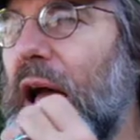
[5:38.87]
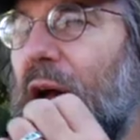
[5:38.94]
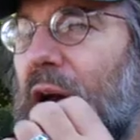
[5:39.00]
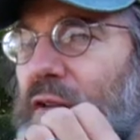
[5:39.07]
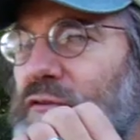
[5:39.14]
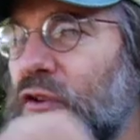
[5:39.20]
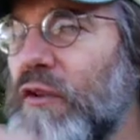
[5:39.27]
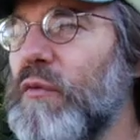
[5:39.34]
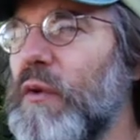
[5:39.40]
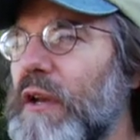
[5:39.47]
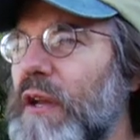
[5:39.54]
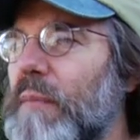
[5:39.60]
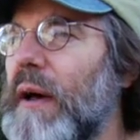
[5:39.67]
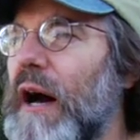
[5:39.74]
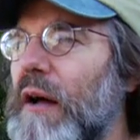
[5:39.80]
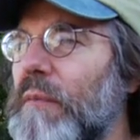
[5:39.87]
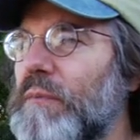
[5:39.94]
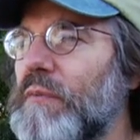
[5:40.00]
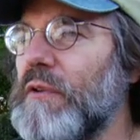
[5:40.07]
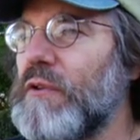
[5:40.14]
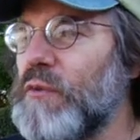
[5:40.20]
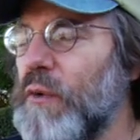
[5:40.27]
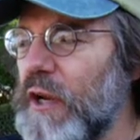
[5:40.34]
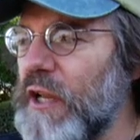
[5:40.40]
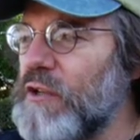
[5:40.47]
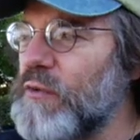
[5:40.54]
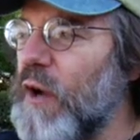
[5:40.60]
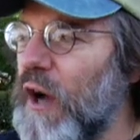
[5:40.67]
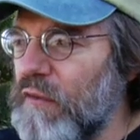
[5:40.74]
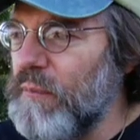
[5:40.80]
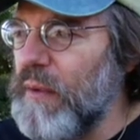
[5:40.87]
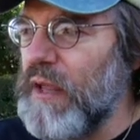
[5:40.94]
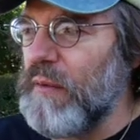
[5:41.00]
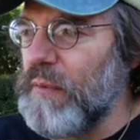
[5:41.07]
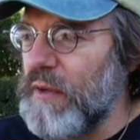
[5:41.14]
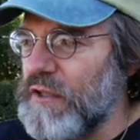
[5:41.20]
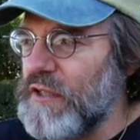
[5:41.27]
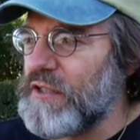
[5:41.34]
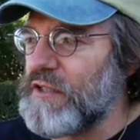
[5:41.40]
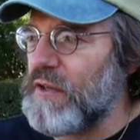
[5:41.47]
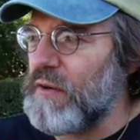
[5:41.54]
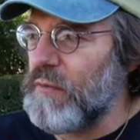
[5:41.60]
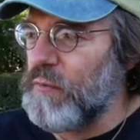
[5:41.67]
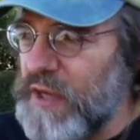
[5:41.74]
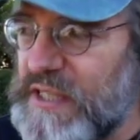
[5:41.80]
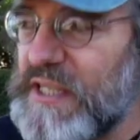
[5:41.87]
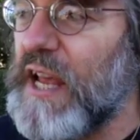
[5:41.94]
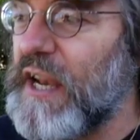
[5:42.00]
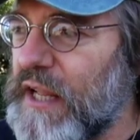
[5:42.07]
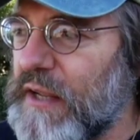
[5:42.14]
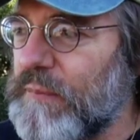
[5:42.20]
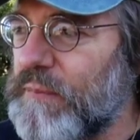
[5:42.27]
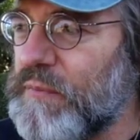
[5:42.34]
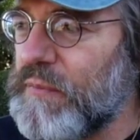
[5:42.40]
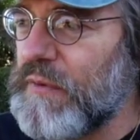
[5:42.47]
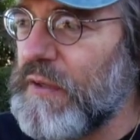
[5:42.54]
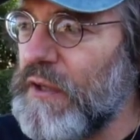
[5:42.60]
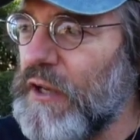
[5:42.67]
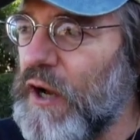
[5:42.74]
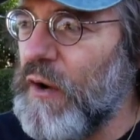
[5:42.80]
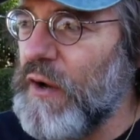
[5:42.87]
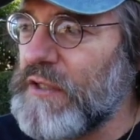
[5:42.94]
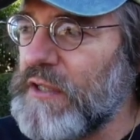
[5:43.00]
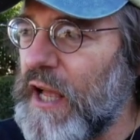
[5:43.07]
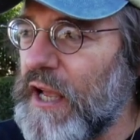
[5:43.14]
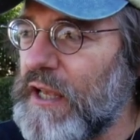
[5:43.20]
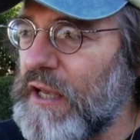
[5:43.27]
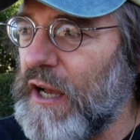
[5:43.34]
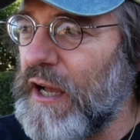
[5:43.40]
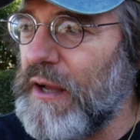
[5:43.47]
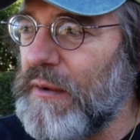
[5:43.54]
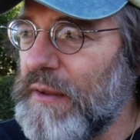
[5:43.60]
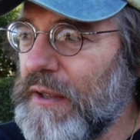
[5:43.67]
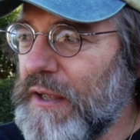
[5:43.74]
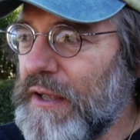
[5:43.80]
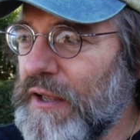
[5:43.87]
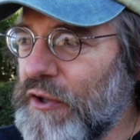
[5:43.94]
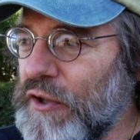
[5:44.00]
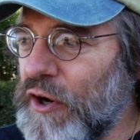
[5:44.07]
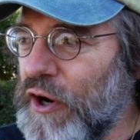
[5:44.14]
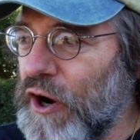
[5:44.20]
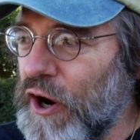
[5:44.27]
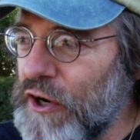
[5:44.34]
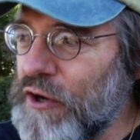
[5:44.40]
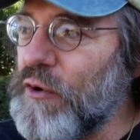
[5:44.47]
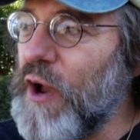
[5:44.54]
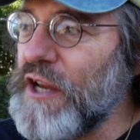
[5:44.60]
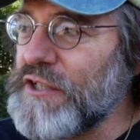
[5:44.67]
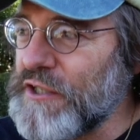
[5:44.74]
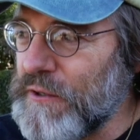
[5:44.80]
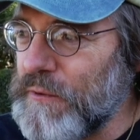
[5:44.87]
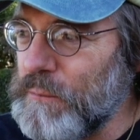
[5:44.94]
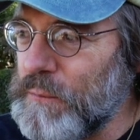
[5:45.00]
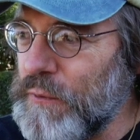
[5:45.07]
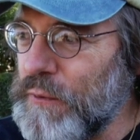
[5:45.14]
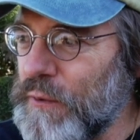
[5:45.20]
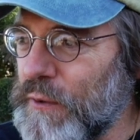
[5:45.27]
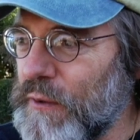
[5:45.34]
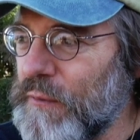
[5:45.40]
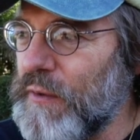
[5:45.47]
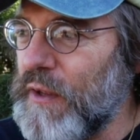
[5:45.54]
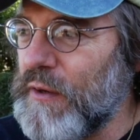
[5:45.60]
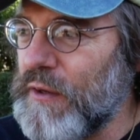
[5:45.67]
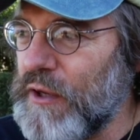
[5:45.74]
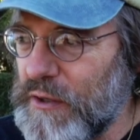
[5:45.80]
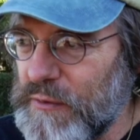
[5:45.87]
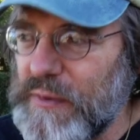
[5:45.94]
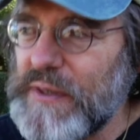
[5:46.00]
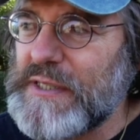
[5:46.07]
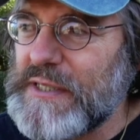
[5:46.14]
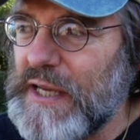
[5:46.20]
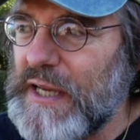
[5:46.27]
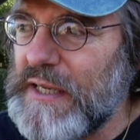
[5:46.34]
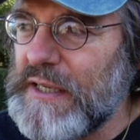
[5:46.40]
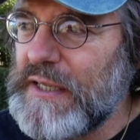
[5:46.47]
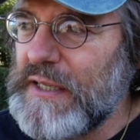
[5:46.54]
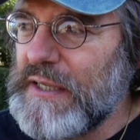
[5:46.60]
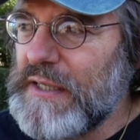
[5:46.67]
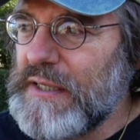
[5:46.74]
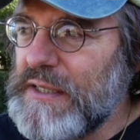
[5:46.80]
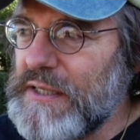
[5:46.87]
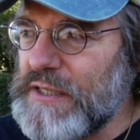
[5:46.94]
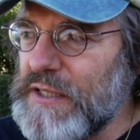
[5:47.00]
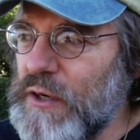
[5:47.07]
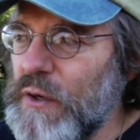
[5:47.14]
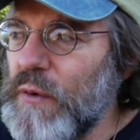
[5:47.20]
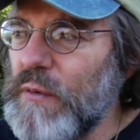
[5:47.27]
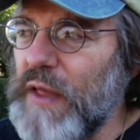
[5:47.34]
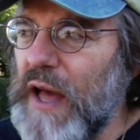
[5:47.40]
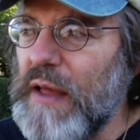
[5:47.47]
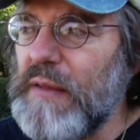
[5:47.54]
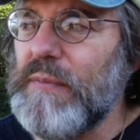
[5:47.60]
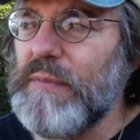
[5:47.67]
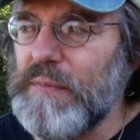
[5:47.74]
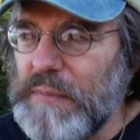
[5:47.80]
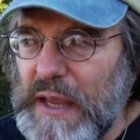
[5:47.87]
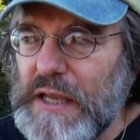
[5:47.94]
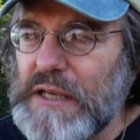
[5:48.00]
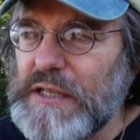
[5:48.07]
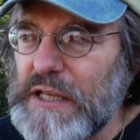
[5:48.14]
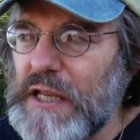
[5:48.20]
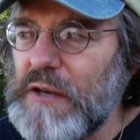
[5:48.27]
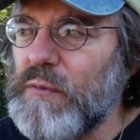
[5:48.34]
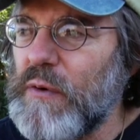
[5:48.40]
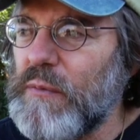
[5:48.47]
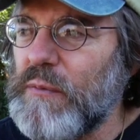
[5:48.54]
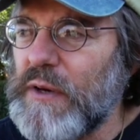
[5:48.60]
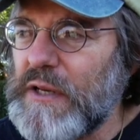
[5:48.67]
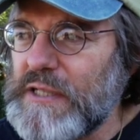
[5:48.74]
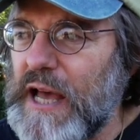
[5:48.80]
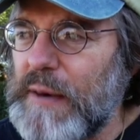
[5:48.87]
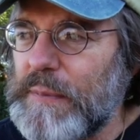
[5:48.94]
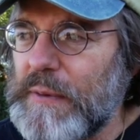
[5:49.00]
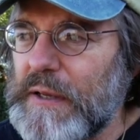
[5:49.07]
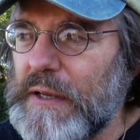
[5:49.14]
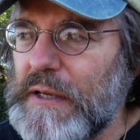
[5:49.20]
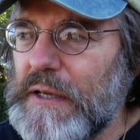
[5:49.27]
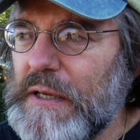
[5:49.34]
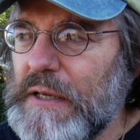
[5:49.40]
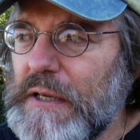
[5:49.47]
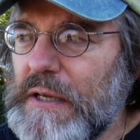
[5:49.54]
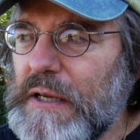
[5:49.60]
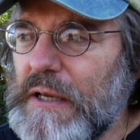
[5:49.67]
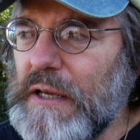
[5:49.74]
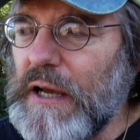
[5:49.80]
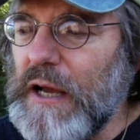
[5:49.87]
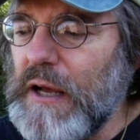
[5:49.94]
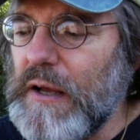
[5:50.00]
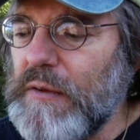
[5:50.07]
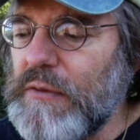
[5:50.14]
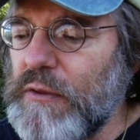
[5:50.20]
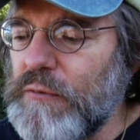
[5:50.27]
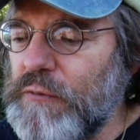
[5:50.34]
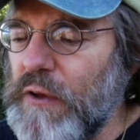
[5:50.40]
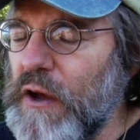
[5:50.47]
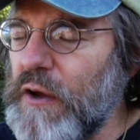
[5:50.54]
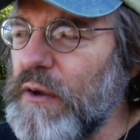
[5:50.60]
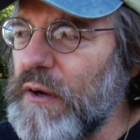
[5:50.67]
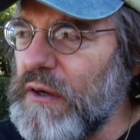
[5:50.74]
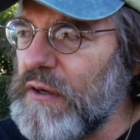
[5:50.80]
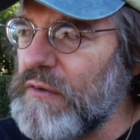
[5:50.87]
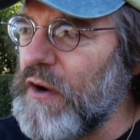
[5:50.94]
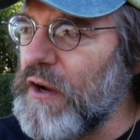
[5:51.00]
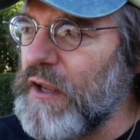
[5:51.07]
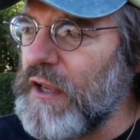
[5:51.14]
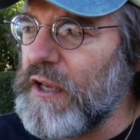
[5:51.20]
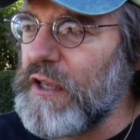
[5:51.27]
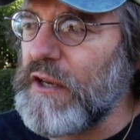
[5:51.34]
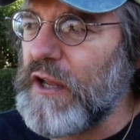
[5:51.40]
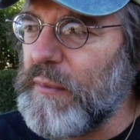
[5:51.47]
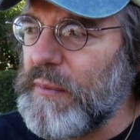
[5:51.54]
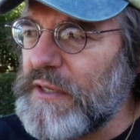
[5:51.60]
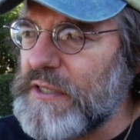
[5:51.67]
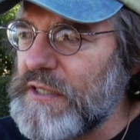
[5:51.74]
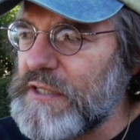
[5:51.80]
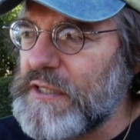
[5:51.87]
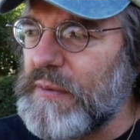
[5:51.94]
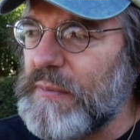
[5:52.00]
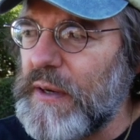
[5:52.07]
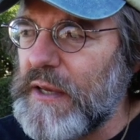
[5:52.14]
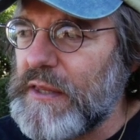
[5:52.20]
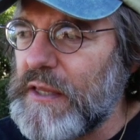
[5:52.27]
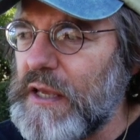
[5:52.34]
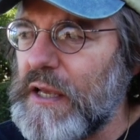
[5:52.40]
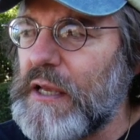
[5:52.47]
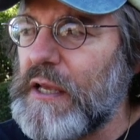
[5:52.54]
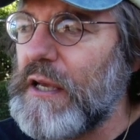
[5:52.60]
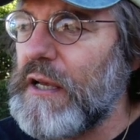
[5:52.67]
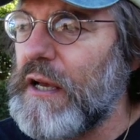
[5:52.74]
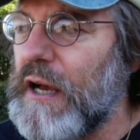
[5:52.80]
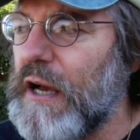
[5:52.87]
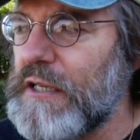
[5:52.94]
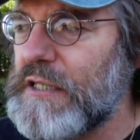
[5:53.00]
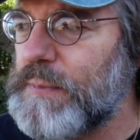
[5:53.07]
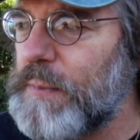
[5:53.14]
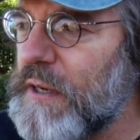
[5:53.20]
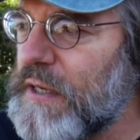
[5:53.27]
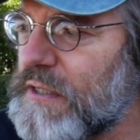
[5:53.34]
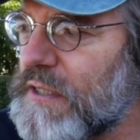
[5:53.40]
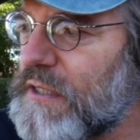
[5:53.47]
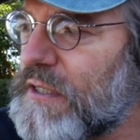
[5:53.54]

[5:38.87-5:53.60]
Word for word: as you've written about, 2012 may be just resetting. You know, it's like uh, you know hard crashing a computer and go to reset. So that may indeed what, what is happening. Uh, the failure of our economic system, I think, uh, speaks to